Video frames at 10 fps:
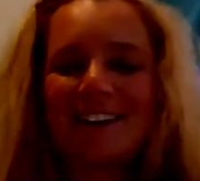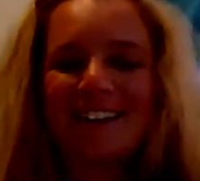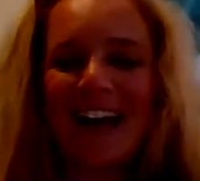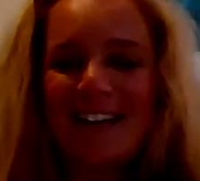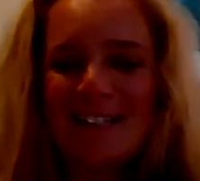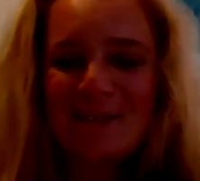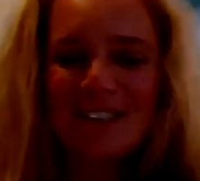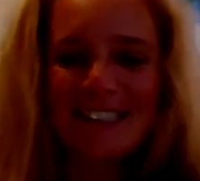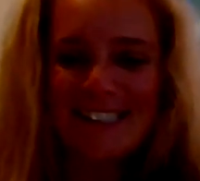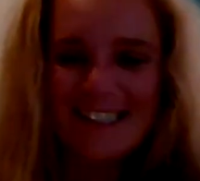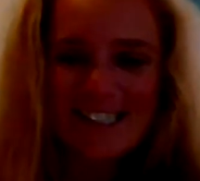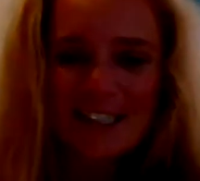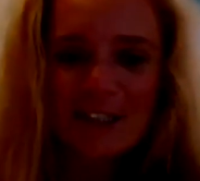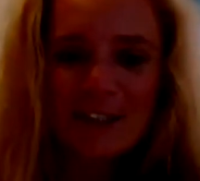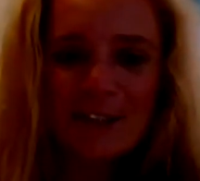our last word is
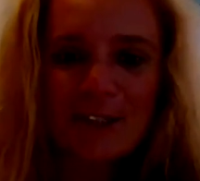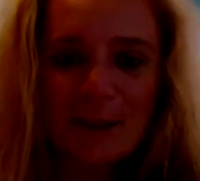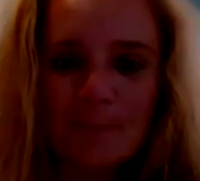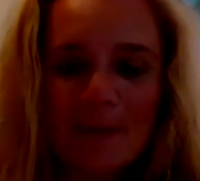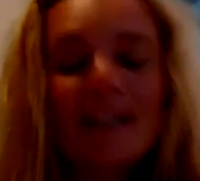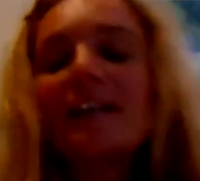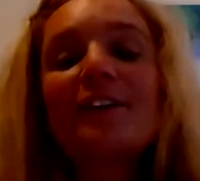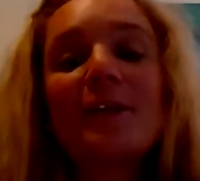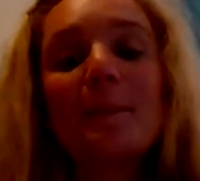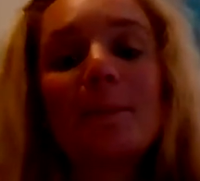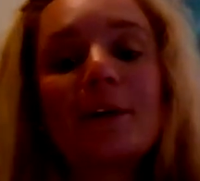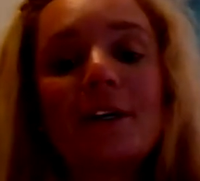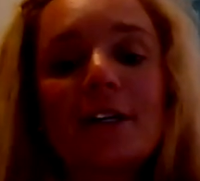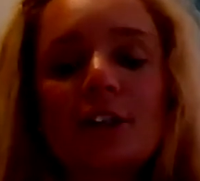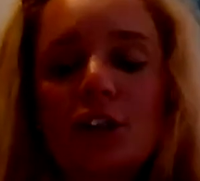chirp. Hear the bird